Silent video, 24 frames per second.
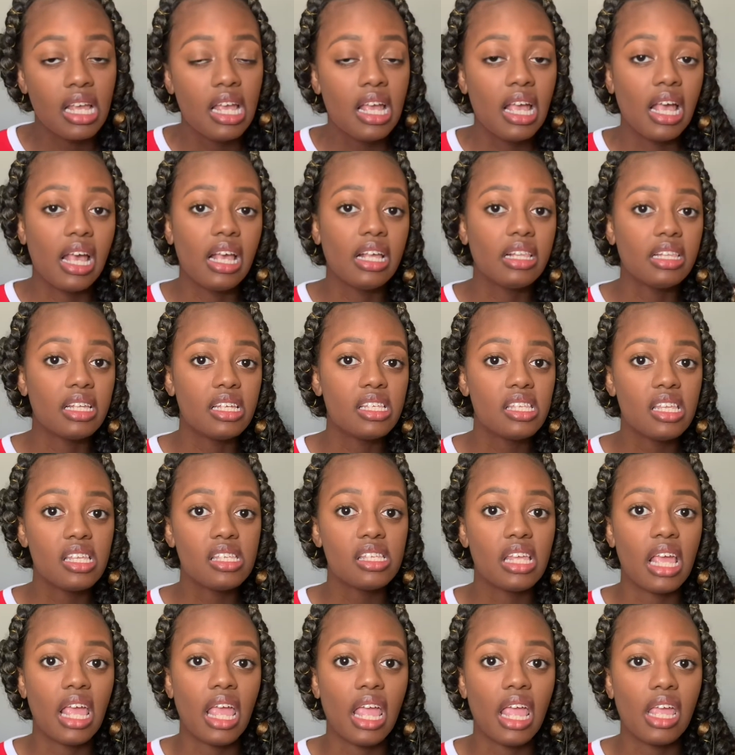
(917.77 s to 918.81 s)
And this is
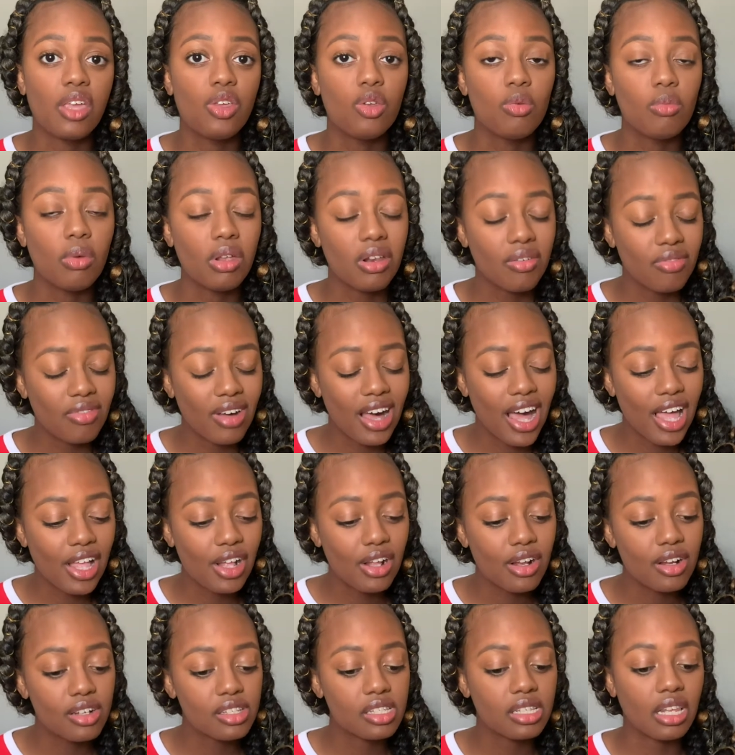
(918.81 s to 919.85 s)
a
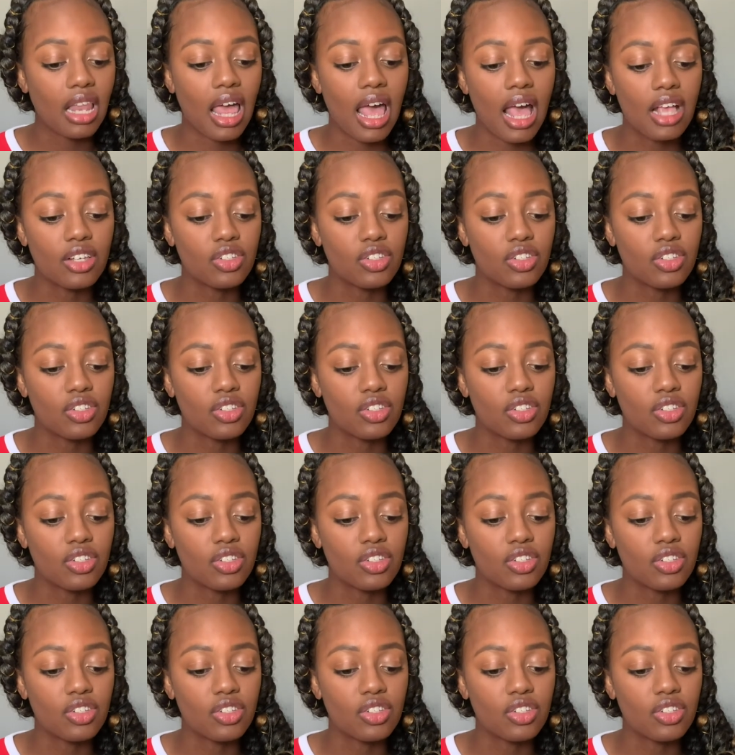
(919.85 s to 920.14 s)
humidifier slash